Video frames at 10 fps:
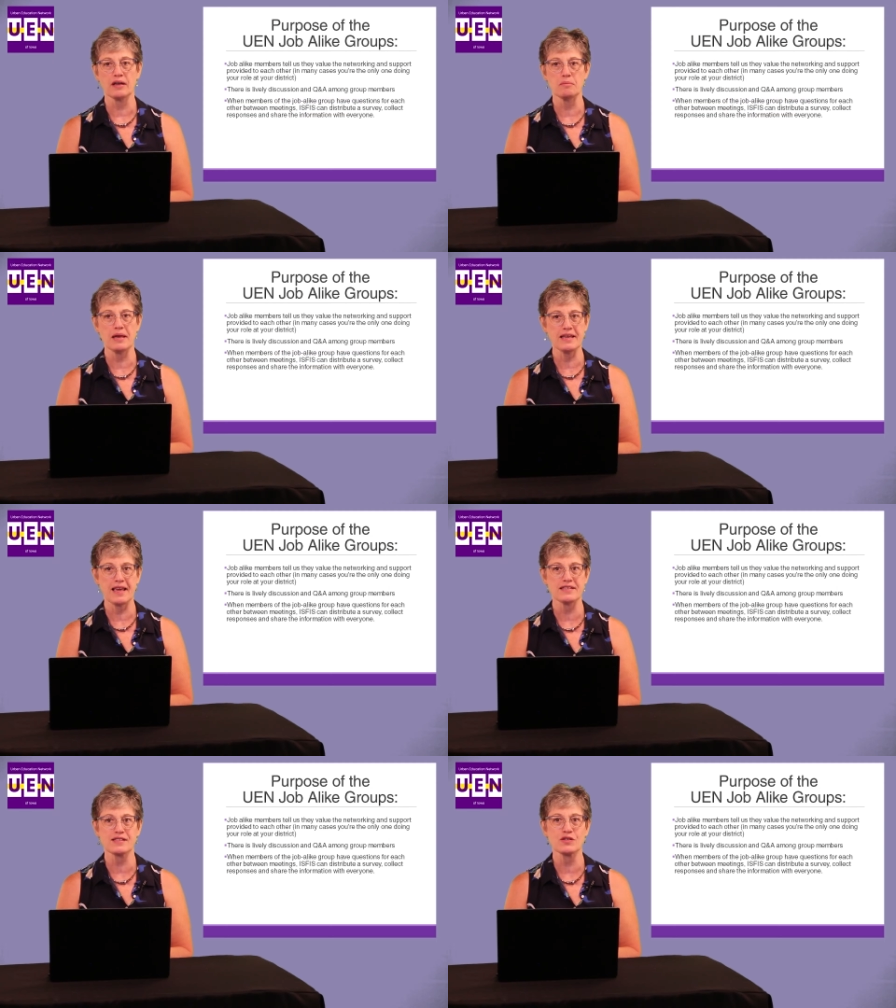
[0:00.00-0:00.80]
and in many
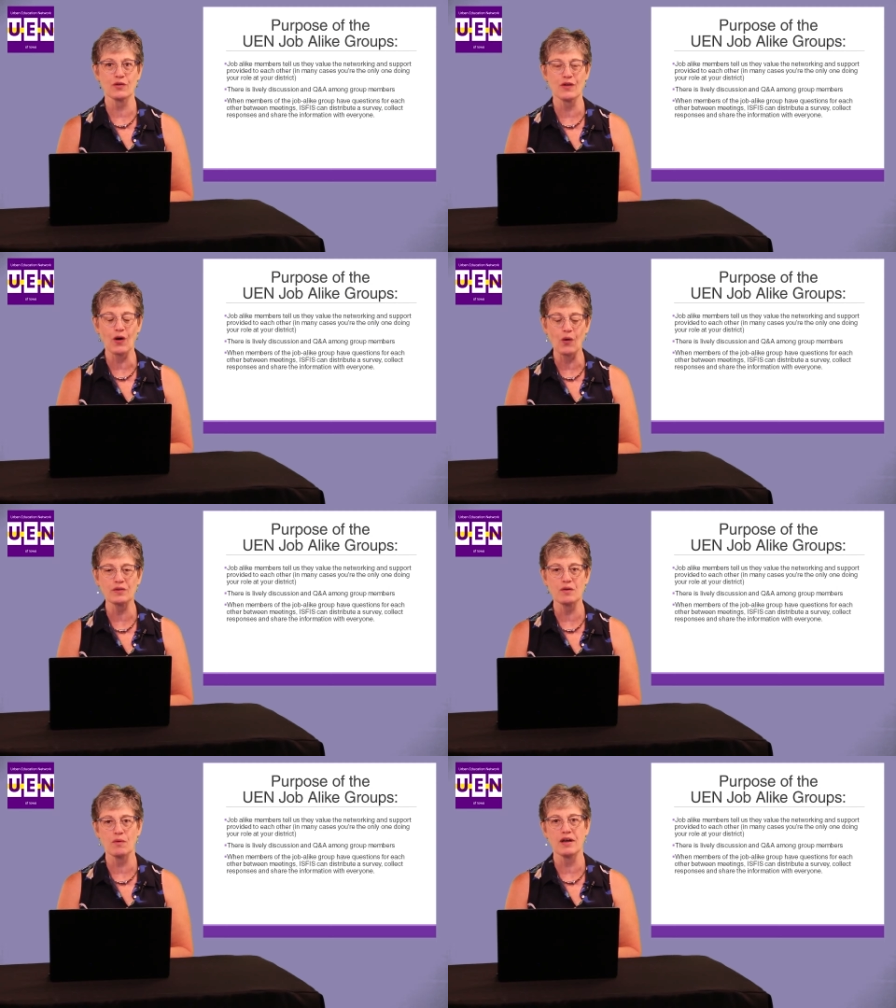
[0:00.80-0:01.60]
cases, you're the
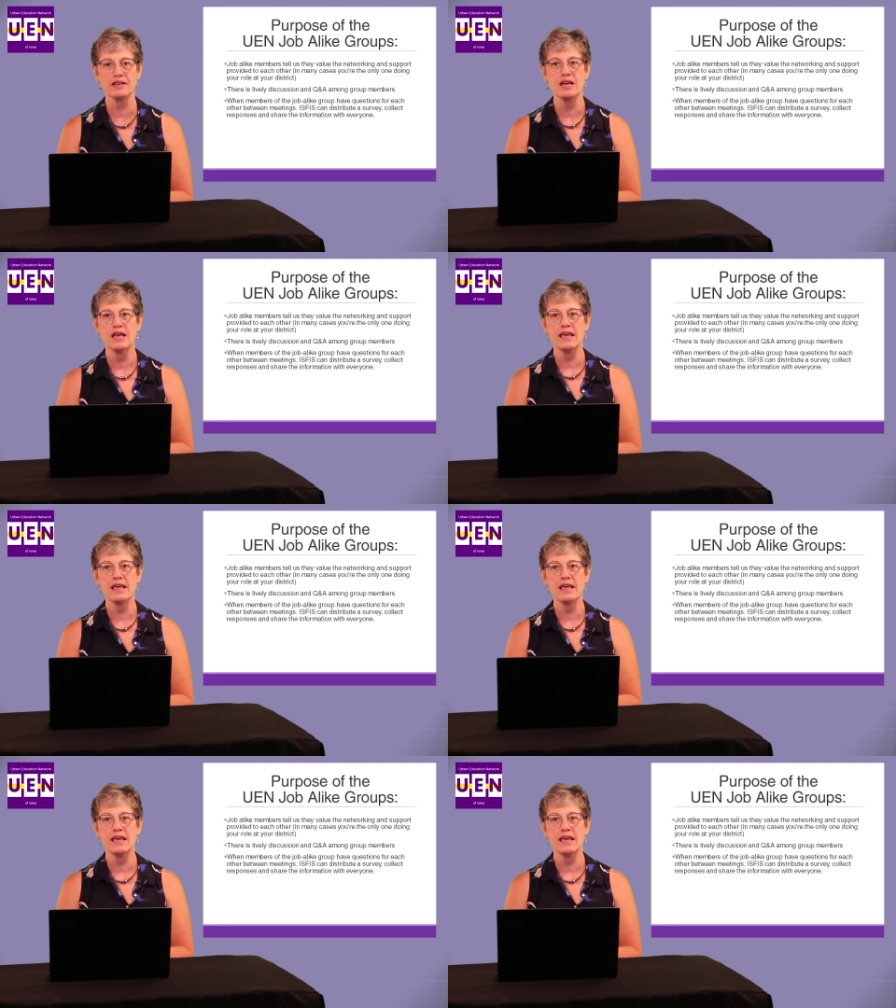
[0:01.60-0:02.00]
only one